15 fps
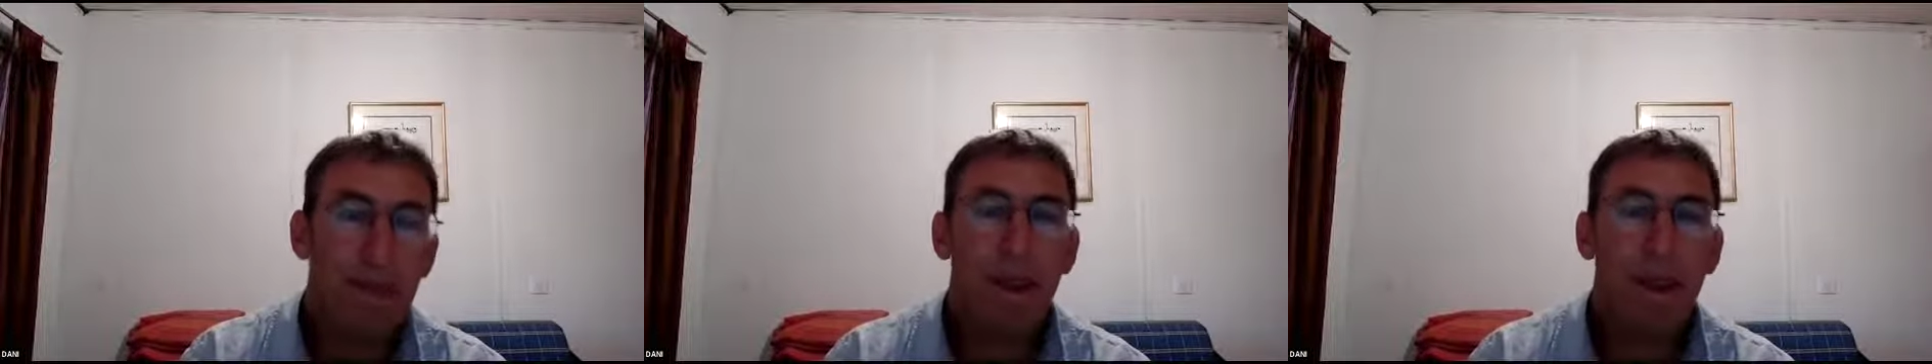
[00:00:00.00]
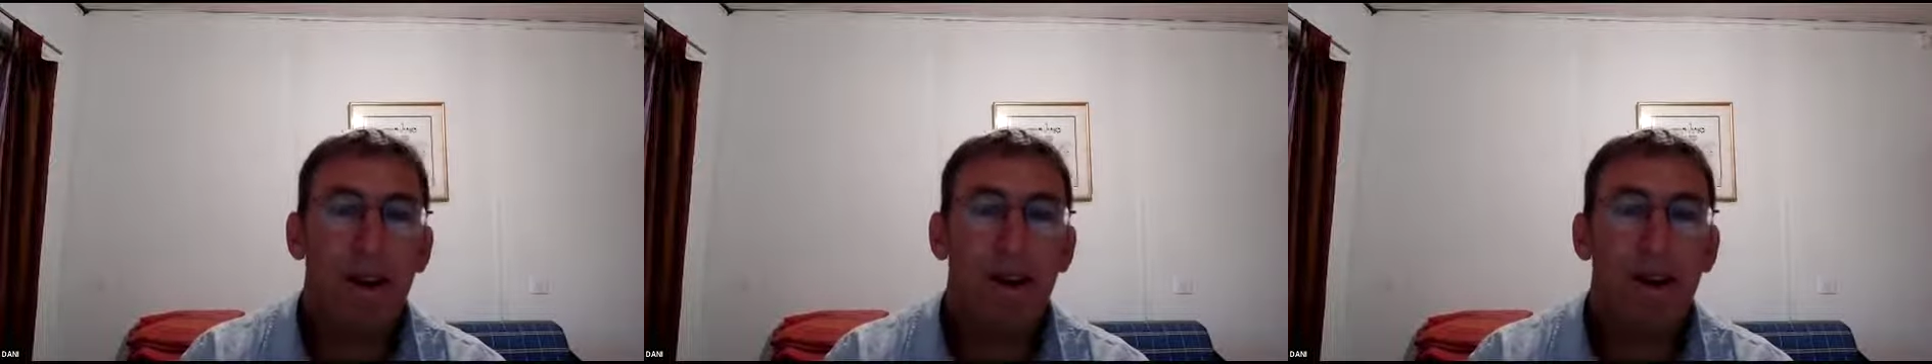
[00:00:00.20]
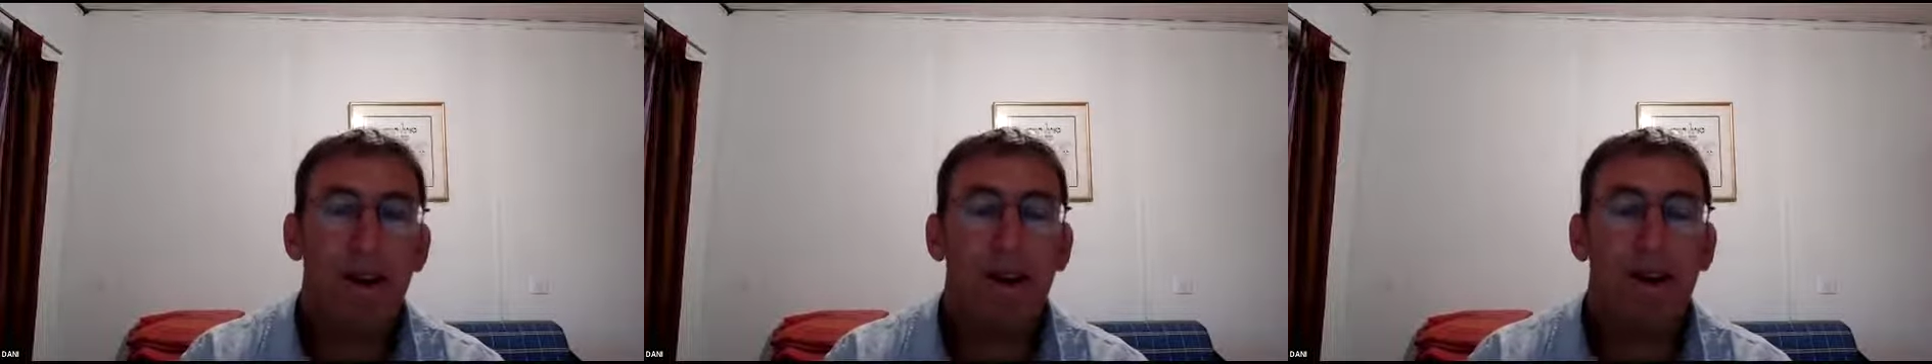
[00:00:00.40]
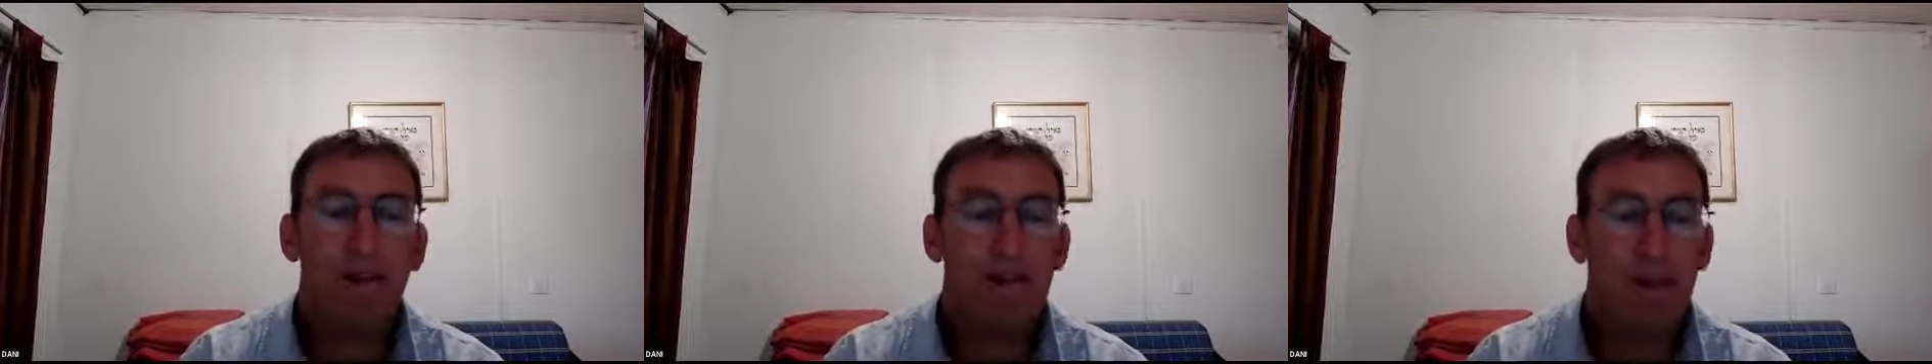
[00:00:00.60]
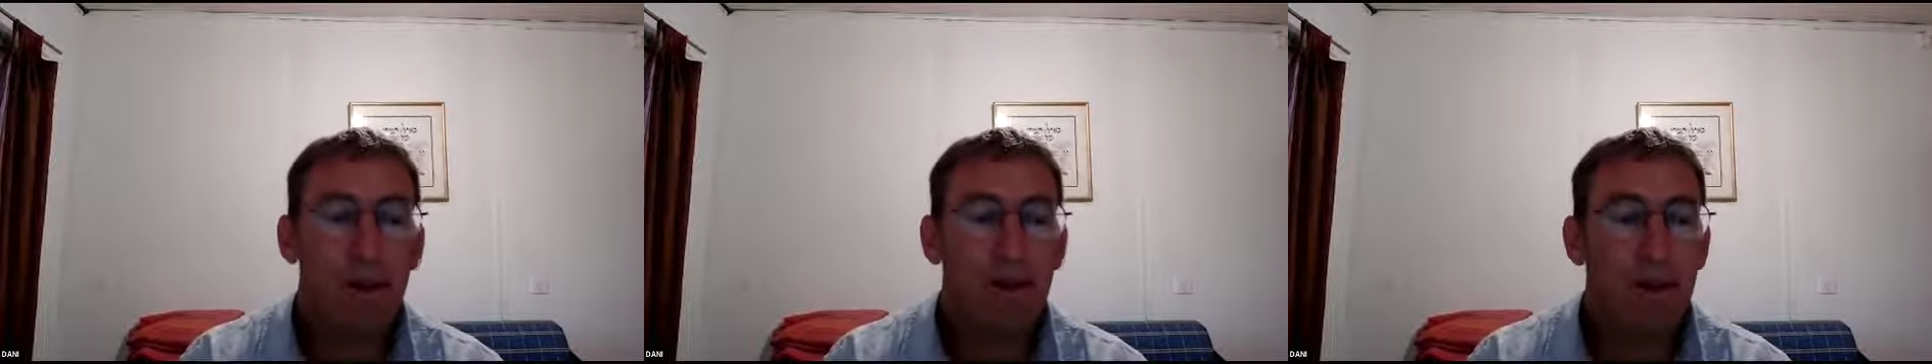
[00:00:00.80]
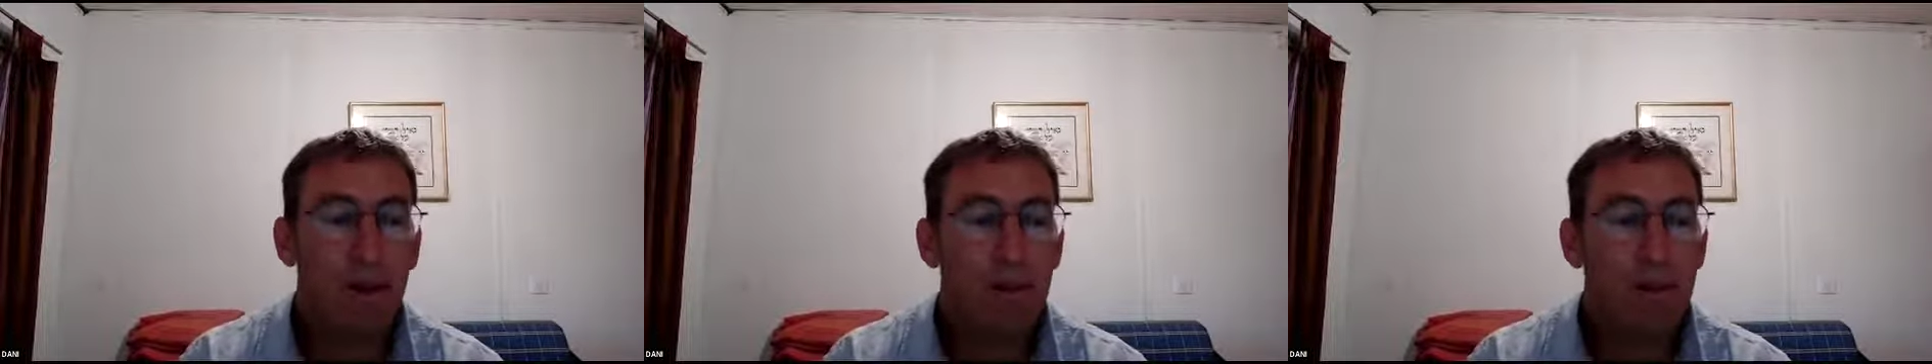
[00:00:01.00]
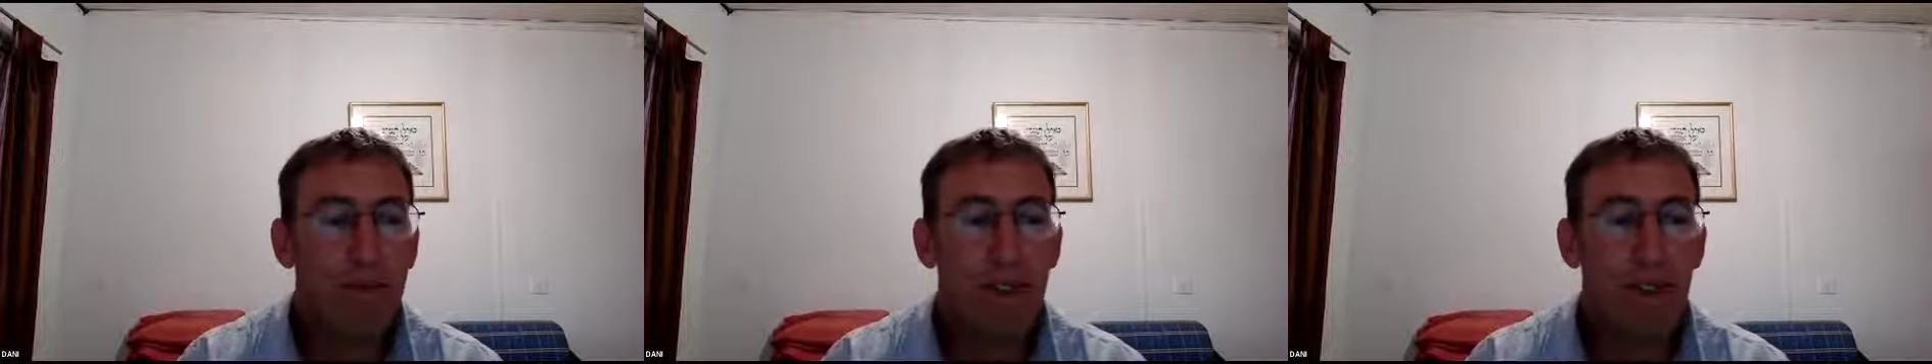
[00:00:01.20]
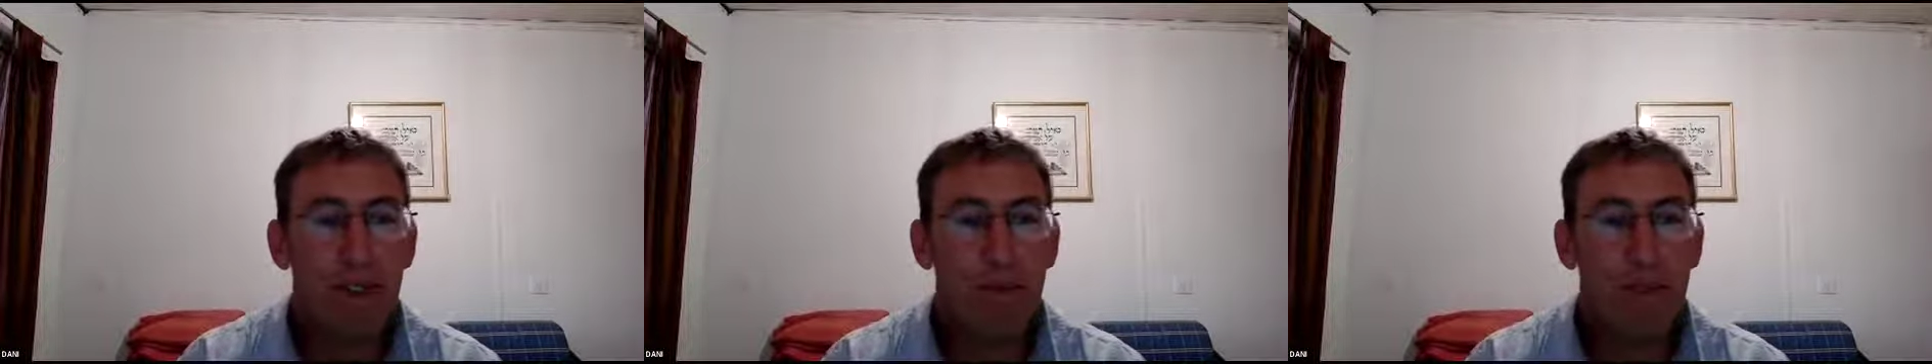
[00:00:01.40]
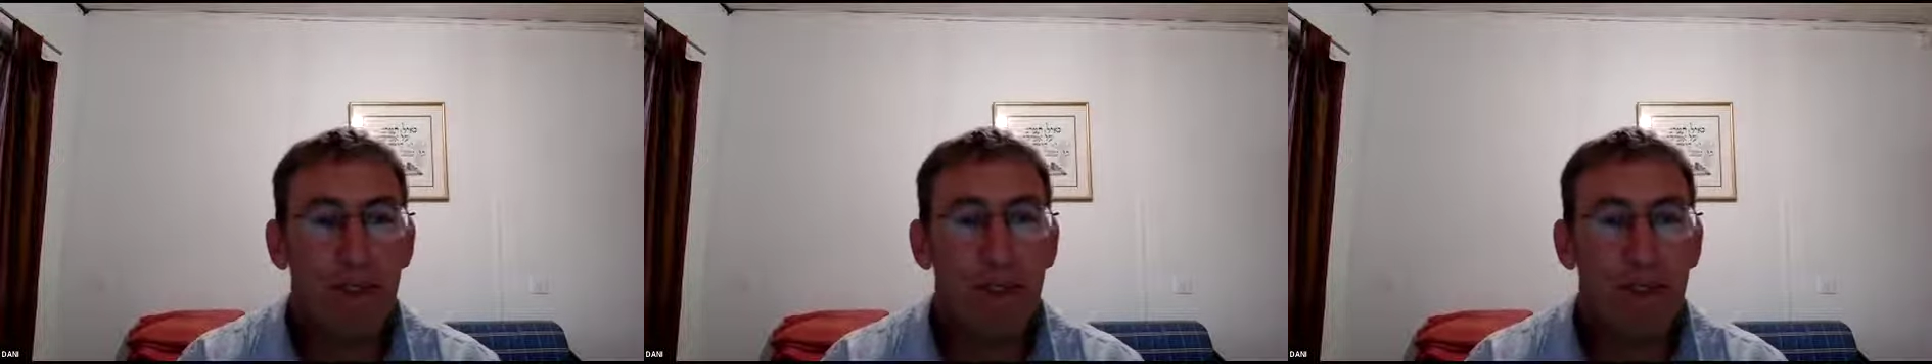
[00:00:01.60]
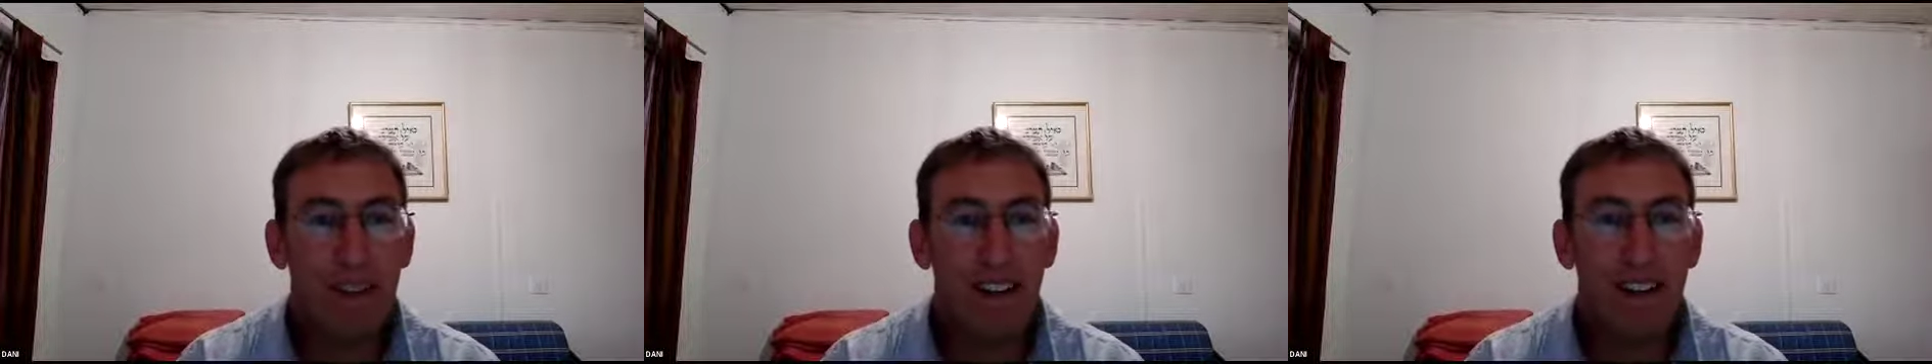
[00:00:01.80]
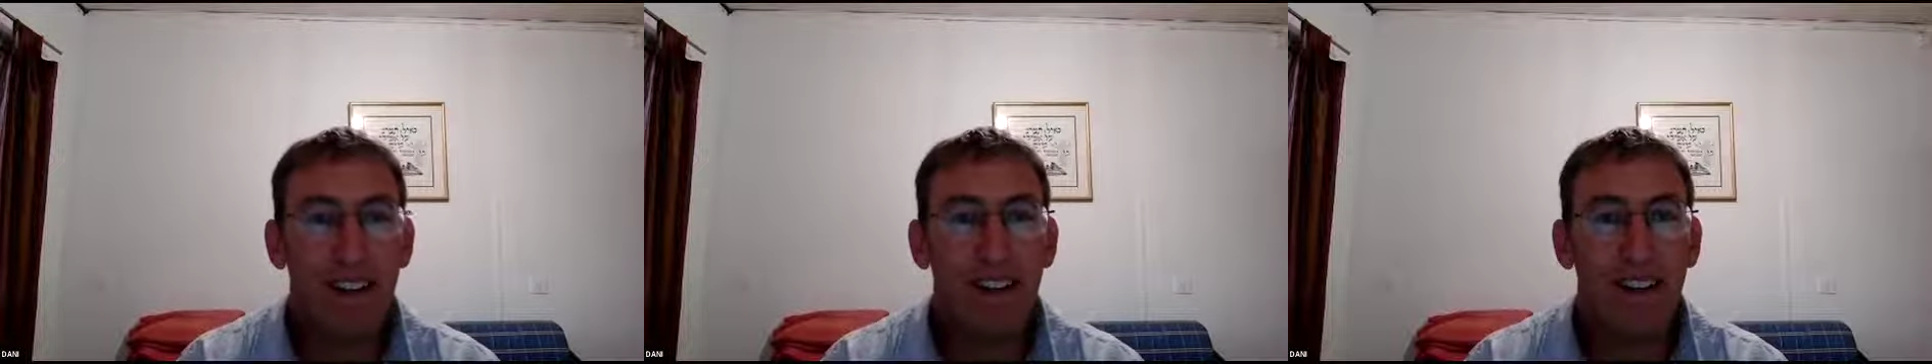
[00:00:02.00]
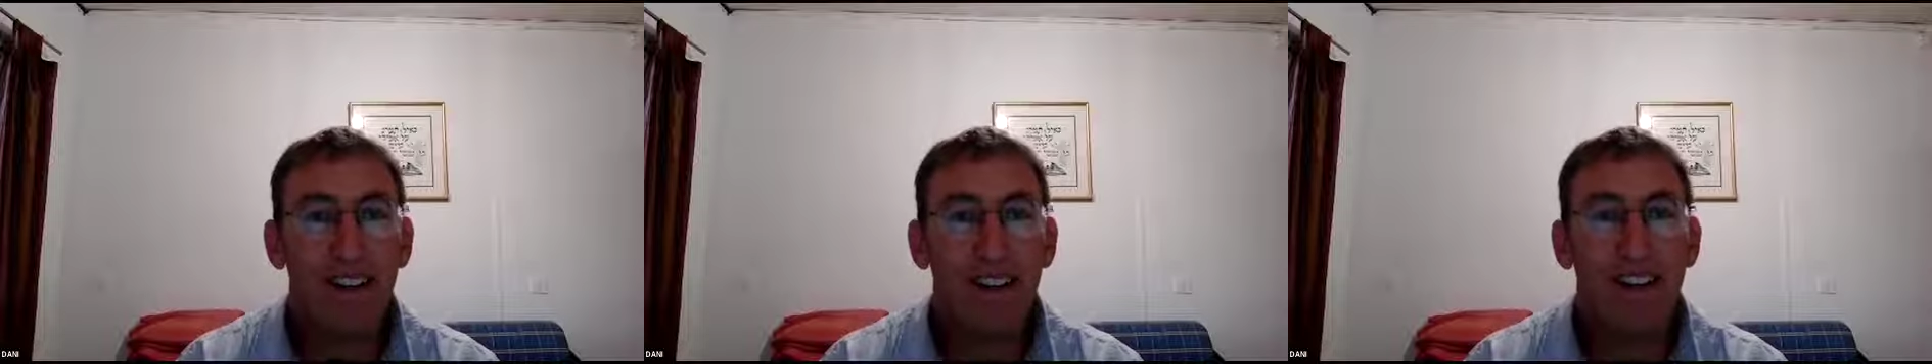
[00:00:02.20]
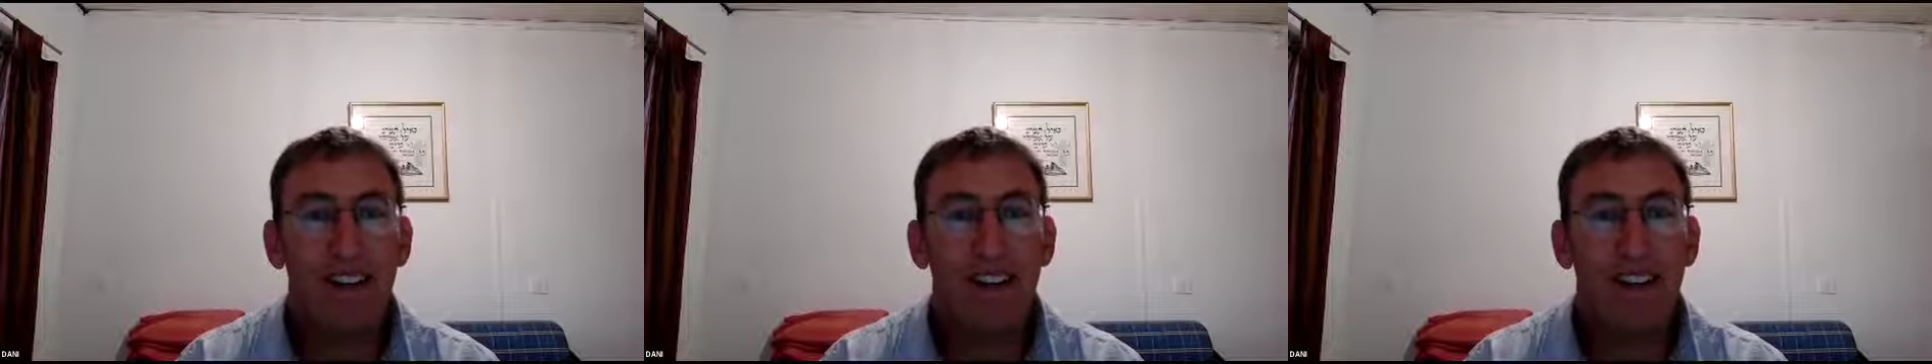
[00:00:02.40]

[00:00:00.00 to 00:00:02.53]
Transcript: And um, I'm going to pause for a second.